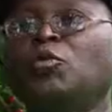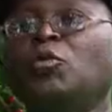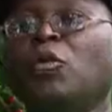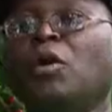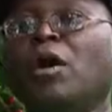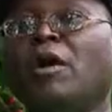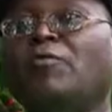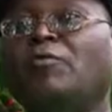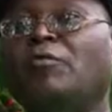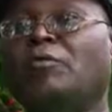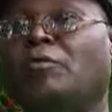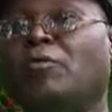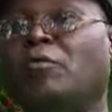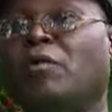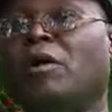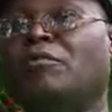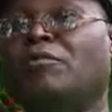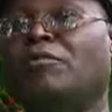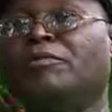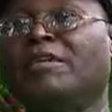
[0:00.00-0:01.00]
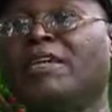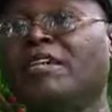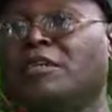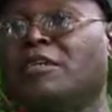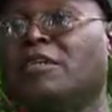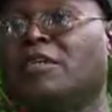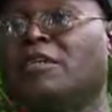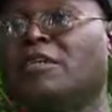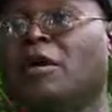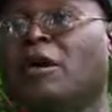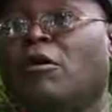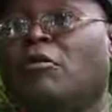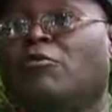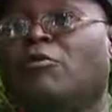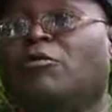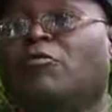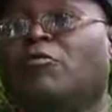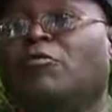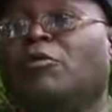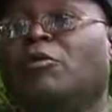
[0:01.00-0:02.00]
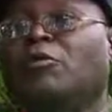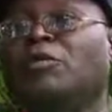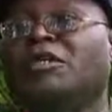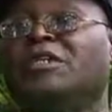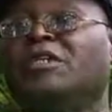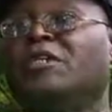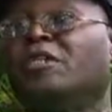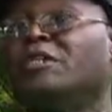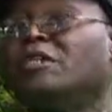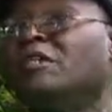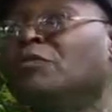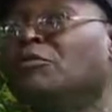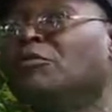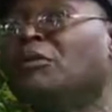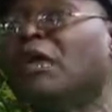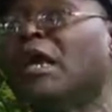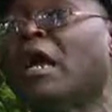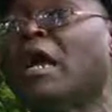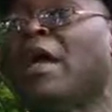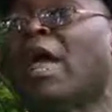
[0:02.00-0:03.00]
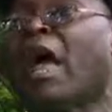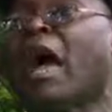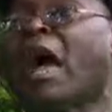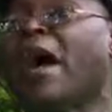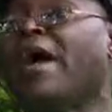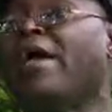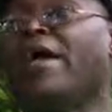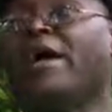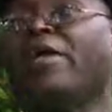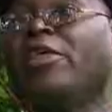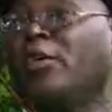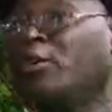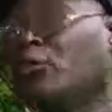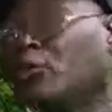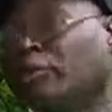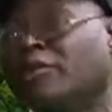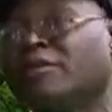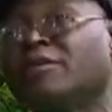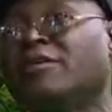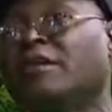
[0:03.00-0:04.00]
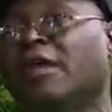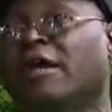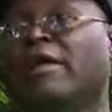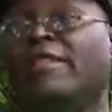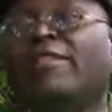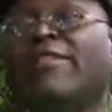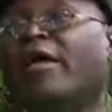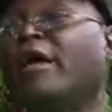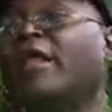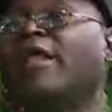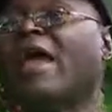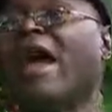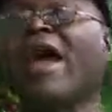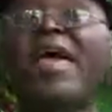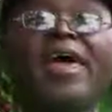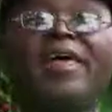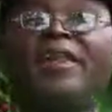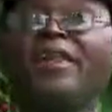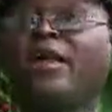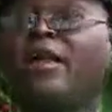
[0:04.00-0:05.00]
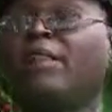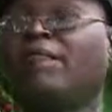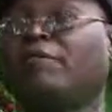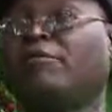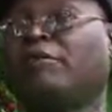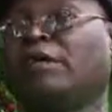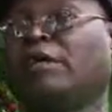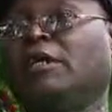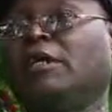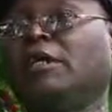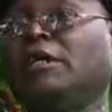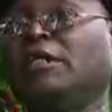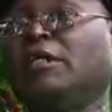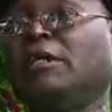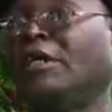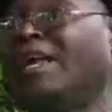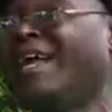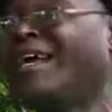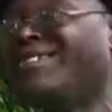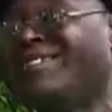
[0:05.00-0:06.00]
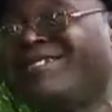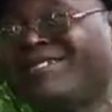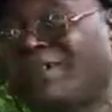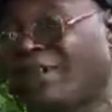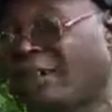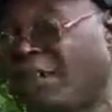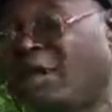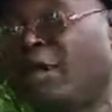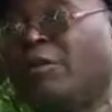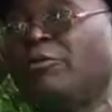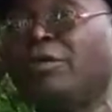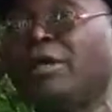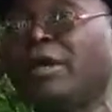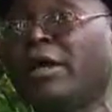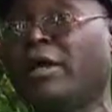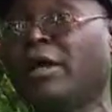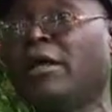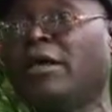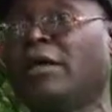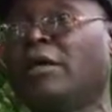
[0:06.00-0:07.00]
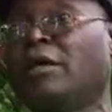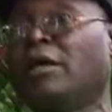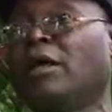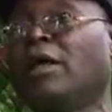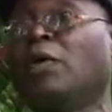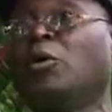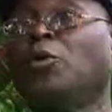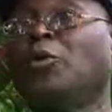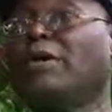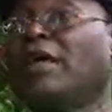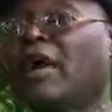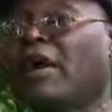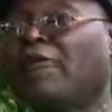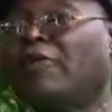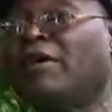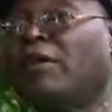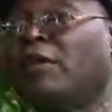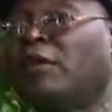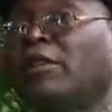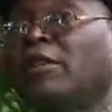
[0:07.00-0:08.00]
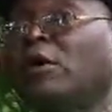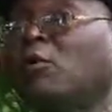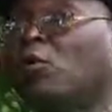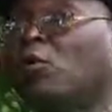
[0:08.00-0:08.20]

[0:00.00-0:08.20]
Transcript: who have tested our Mavuno, which is giving higher yields than any other fertilizer. Last year we covered the